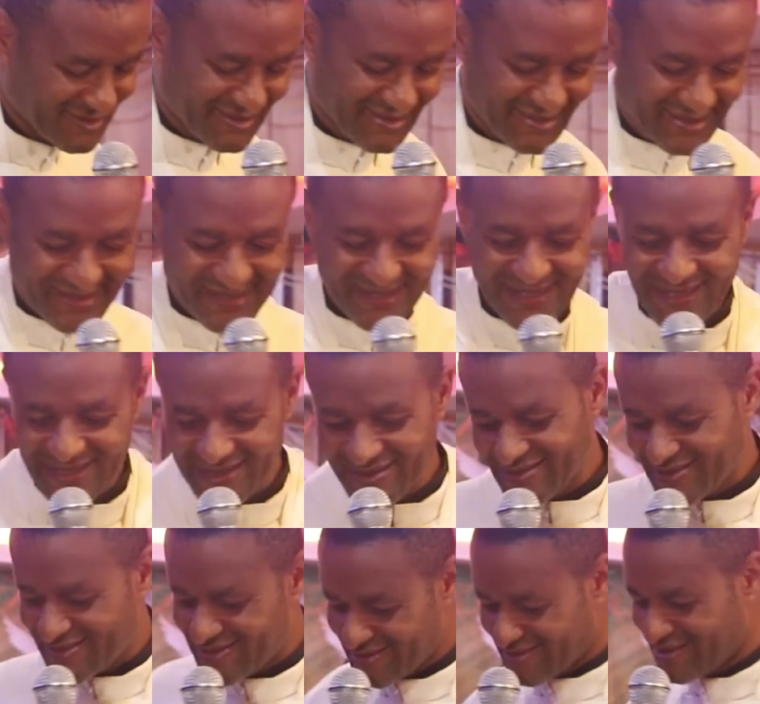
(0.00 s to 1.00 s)

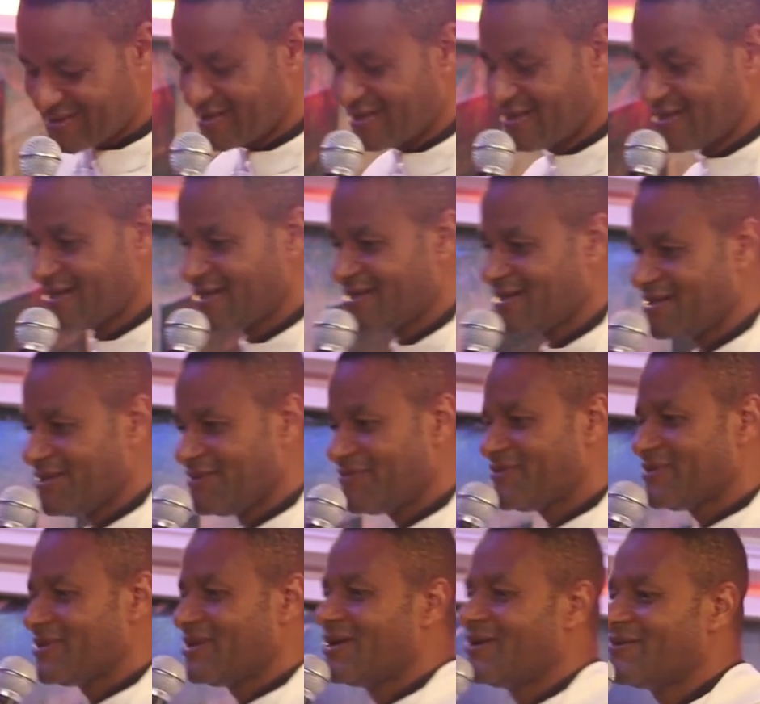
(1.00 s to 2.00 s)
Christianity.
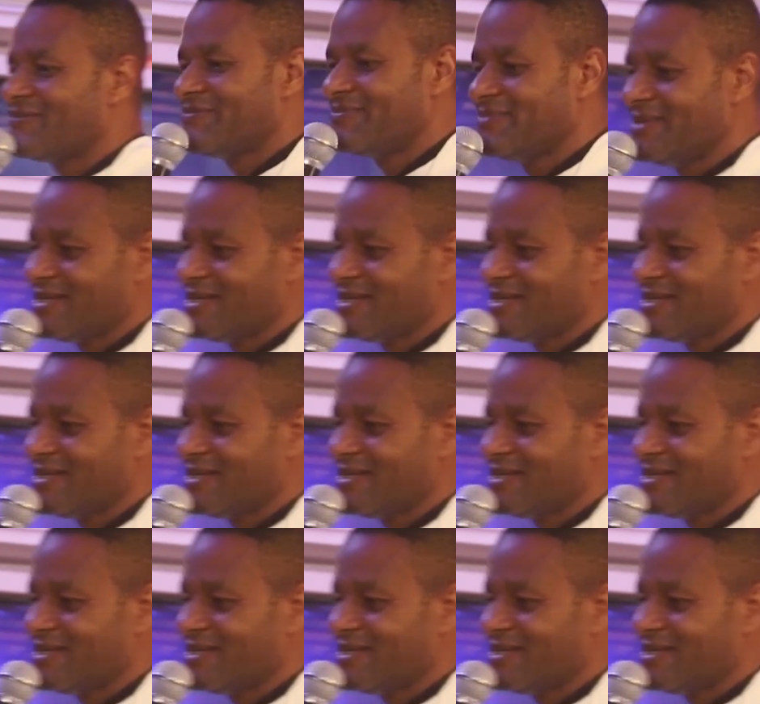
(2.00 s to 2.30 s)
If you love